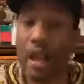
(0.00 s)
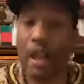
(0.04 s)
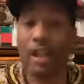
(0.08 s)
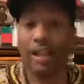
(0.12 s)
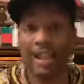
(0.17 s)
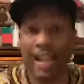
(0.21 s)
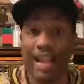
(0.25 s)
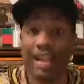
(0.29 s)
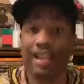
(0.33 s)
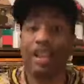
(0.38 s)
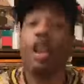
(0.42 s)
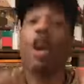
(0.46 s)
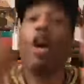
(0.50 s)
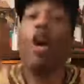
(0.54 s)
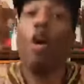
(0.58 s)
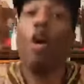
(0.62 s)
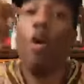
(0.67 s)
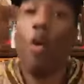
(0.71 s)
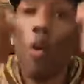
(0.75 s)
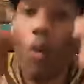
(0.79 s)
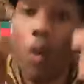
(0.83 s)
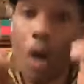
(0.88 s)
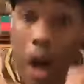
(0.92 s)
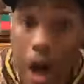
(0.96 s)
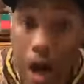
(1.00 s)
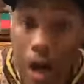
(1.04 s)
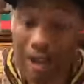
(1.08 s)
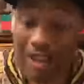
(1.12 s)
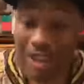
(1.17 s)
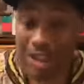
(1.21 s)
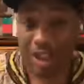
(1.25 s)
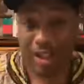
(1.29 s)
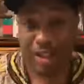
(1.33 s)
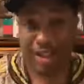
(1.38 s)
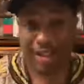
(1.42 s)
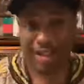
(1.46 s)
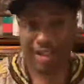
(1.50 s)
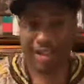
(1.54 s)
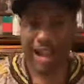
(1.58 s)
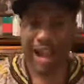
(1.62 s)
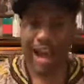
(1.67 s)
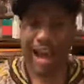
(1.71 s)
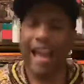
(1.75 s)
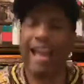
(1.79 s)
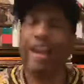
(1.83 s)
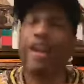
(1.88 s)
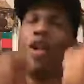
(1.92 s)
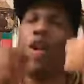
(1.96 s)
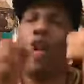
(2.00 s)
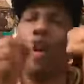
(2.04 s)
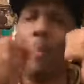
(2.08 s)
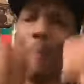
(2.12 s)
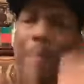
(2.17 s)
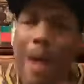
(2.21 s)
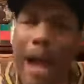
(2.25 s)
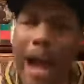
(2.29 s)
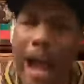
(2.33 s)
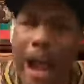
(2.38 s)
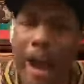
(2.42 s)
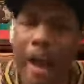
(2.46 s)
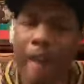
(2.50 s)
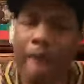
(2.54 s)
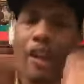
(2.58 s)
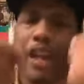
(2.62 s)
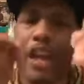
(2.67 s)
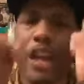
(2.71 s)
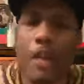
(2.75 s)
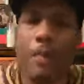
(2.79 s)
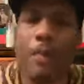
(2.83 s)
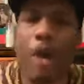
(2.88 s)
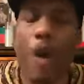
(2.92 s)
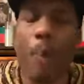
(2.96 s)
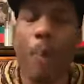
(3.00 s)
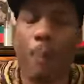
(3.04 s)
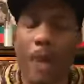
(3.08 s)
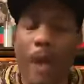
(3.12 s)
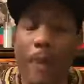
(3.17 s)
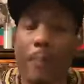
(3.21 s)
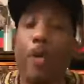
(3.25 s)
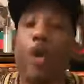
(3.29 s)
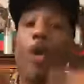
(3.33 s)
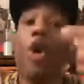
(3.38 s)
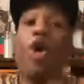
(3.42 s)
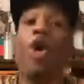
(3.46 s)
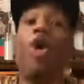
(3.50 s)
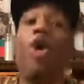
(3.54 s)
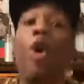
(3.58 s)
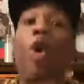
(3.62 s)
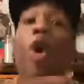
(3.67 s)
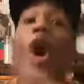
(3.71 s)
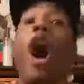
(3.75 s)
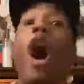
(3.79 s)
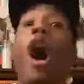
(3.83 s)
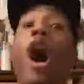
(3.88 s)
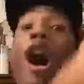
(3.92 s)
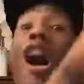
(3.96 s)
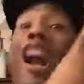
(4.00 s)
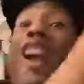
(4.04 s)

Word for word: this uh, genocide on behalf of Igbo people? Who are